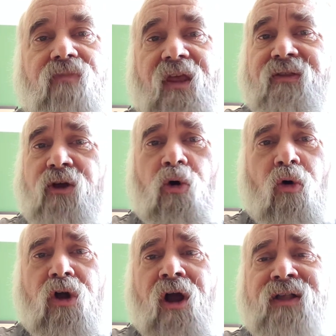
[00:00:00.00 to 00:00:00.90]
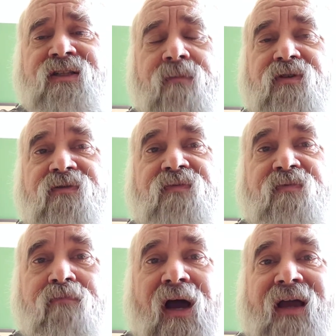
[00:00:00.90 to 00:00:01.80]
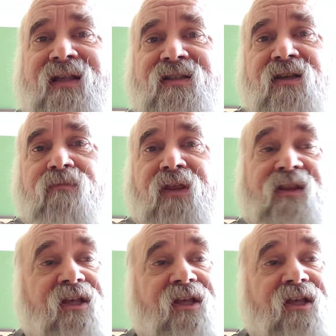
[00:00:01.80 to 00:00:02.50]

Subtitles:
the whole concept of buying something